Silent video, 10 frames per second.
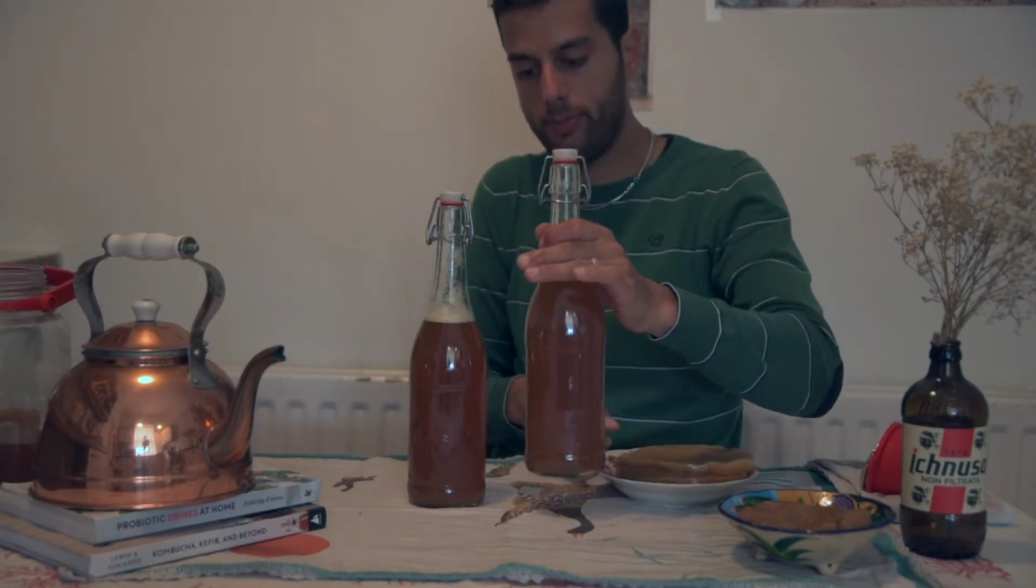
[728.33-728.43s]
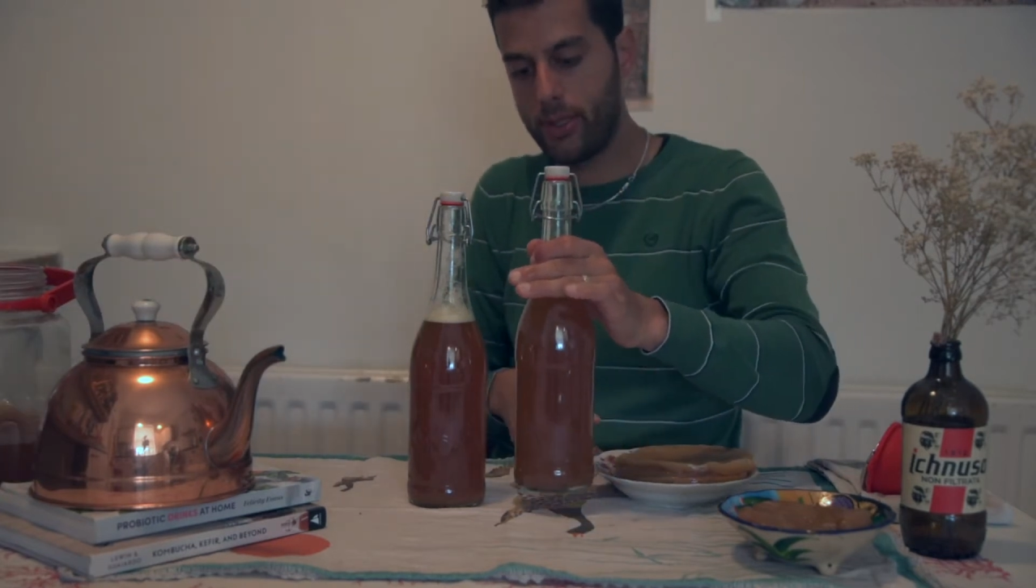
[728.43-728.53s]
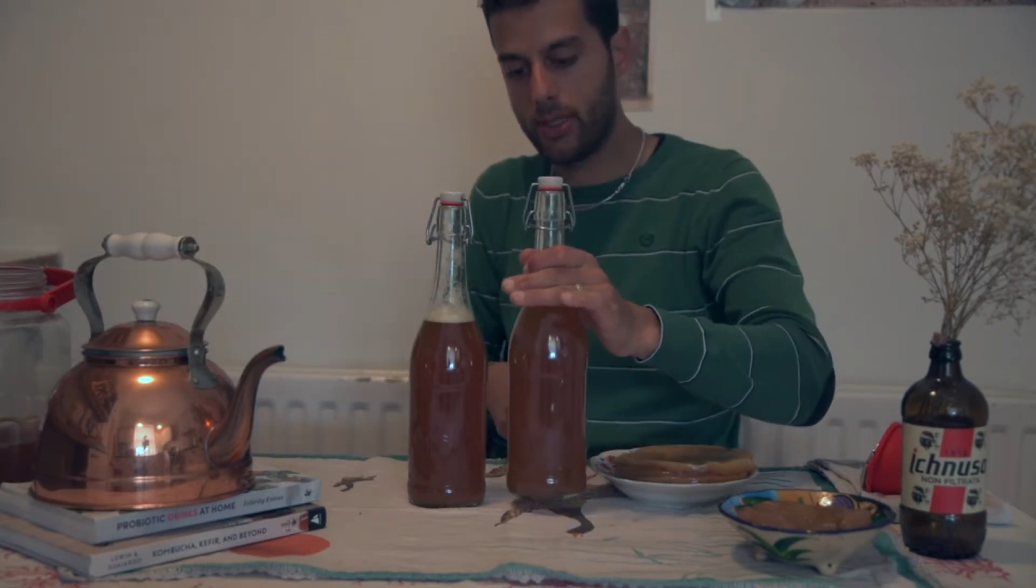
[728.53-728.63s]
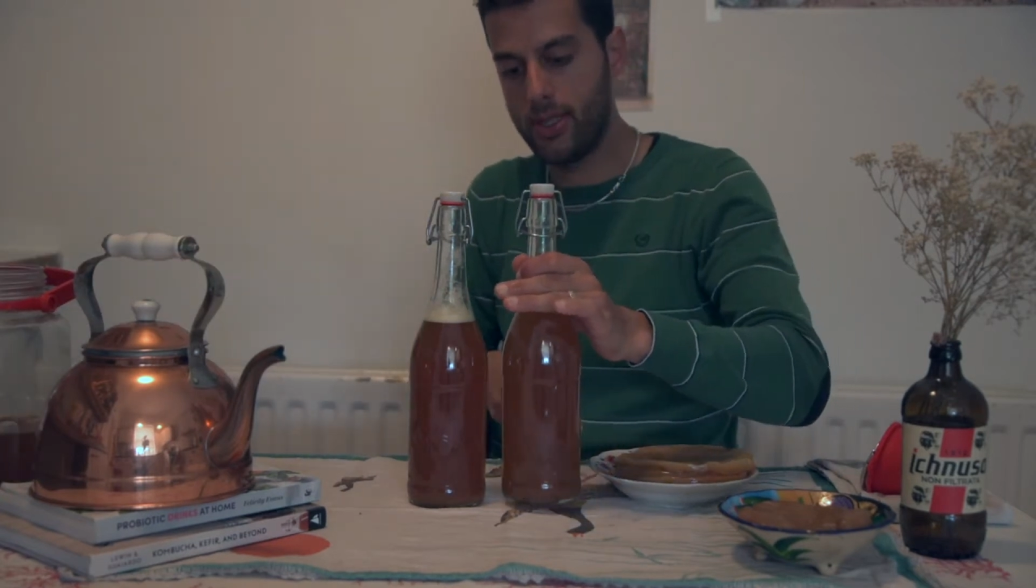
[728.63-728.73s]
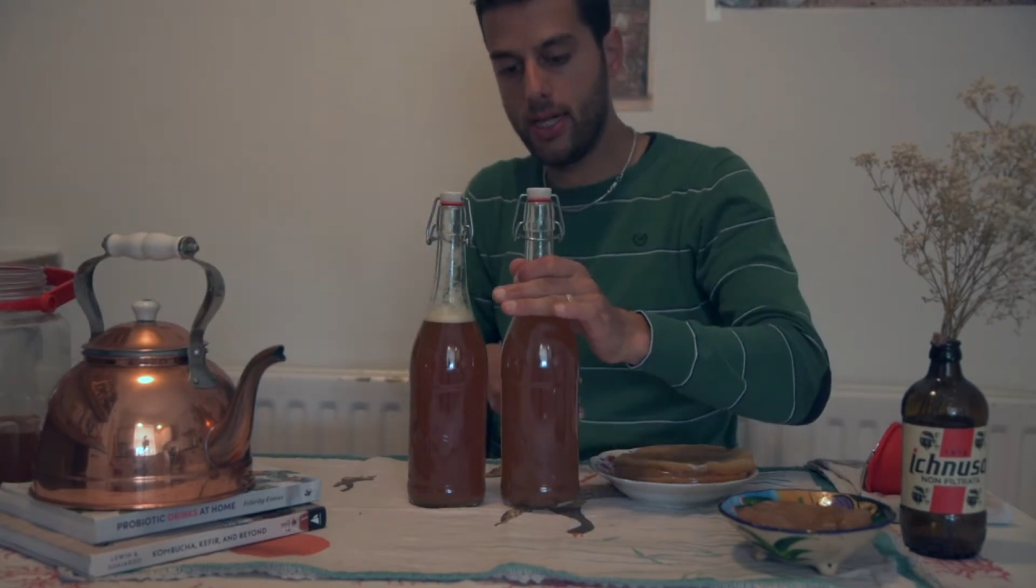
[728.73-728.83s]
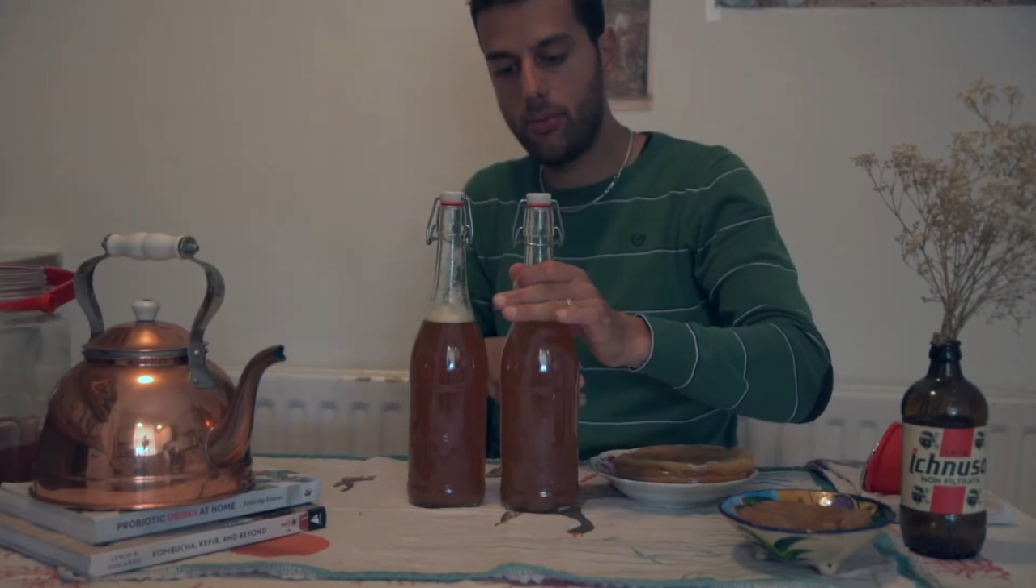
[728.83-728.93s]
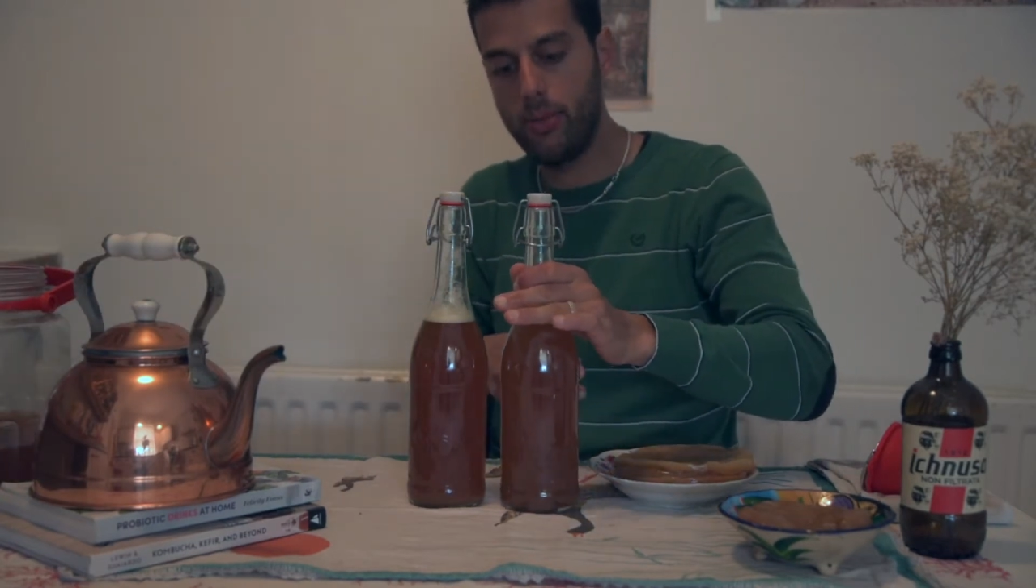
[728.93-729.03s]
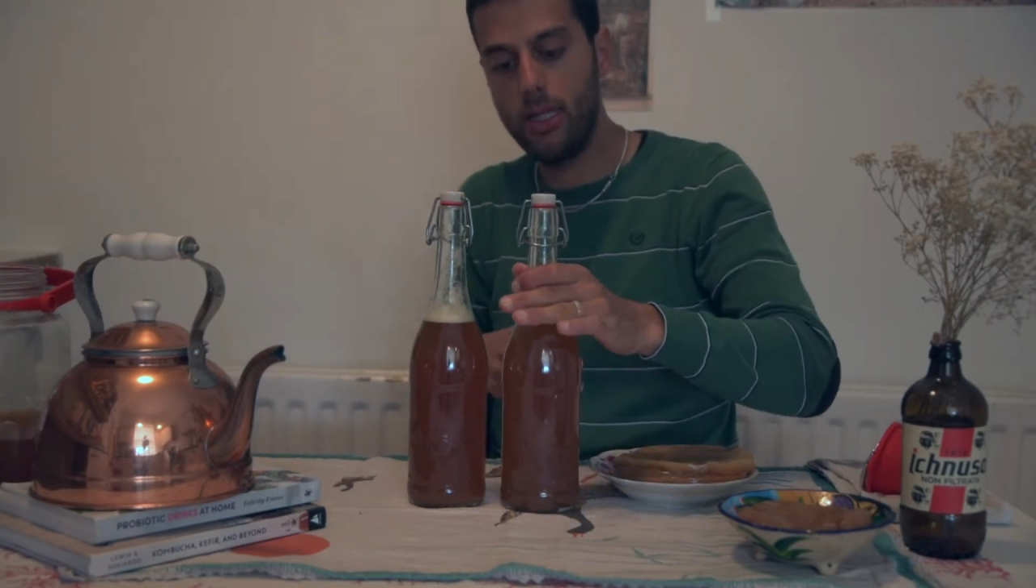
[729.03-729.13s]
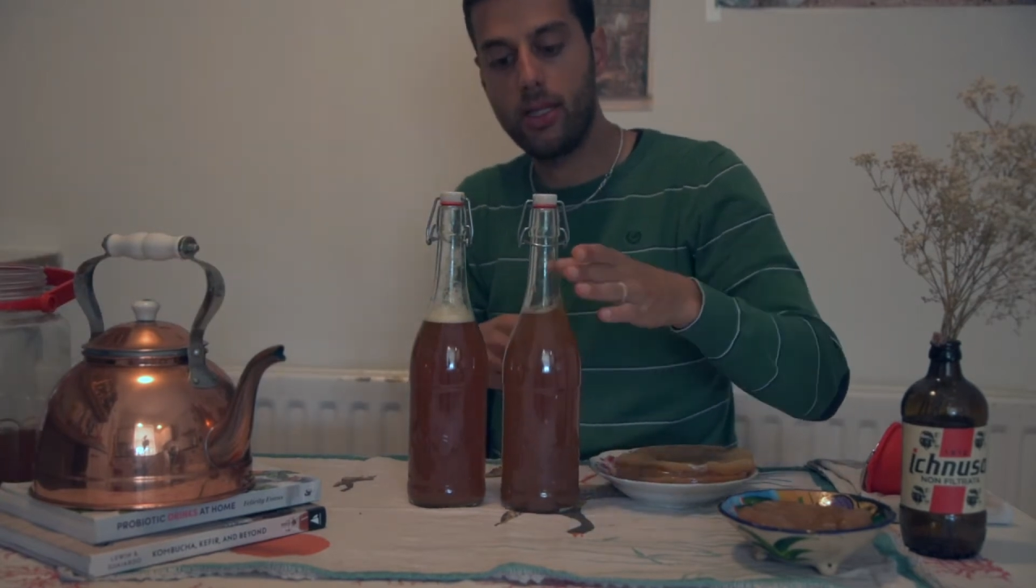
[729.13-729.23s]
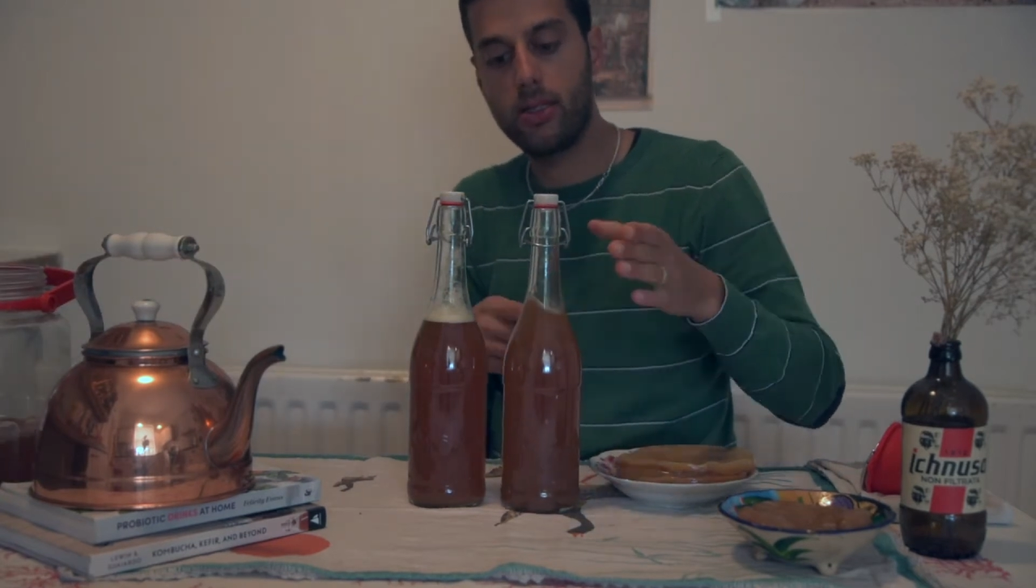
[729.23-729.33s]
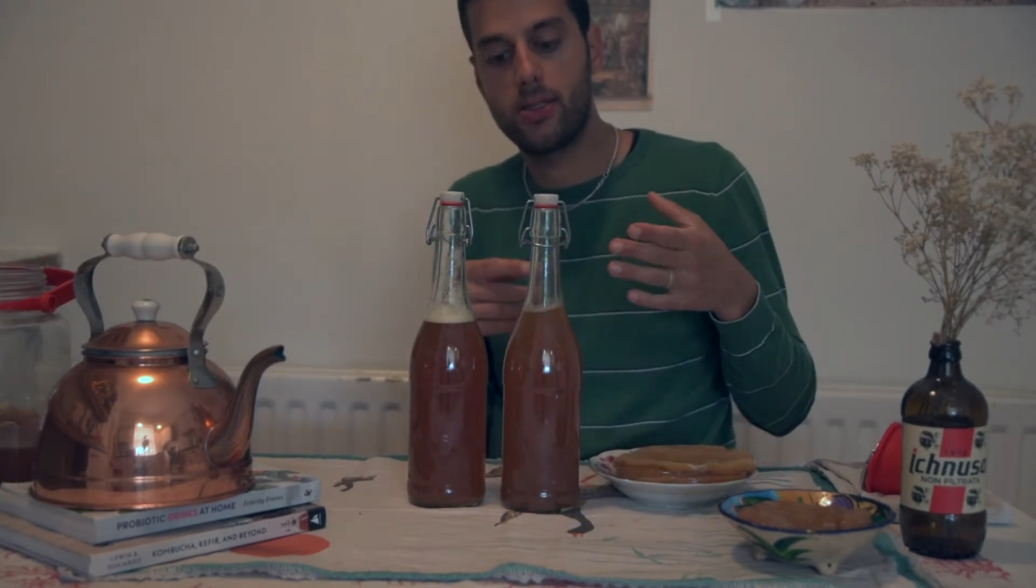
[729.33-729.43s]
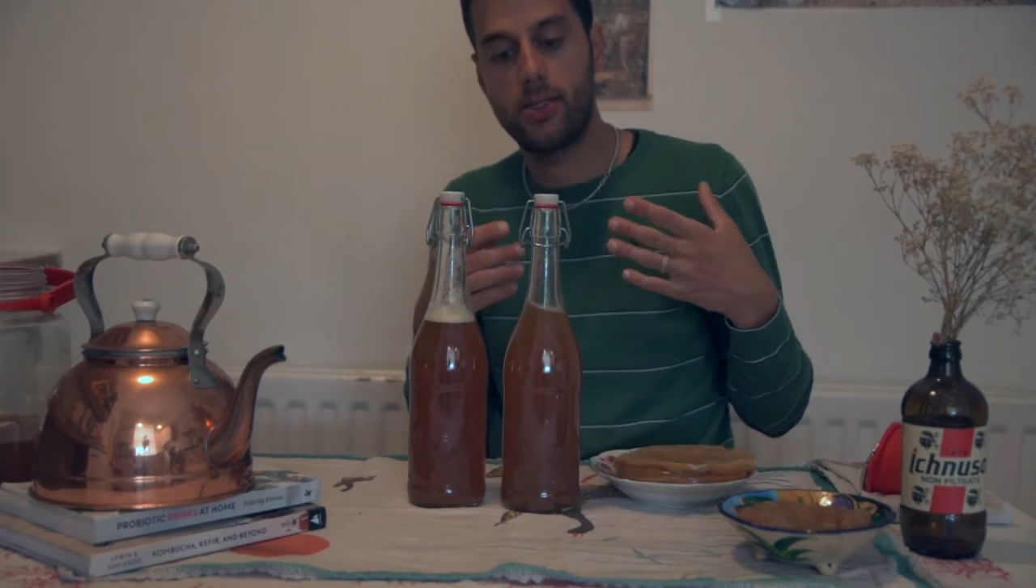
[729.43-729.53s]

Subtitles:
Because now building the